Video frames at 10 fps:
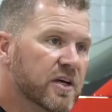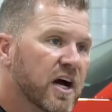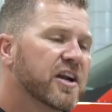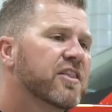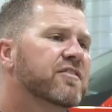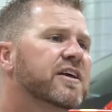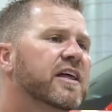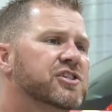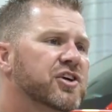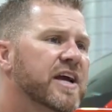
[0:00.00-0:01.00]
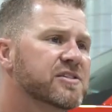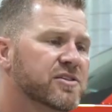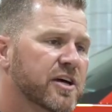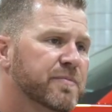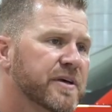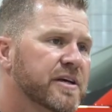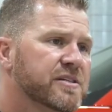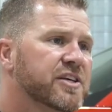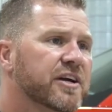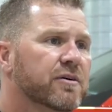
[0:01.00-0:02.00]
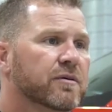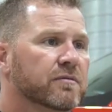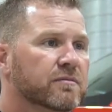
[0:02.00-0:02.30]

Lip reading: Another thing like trans-slip is gear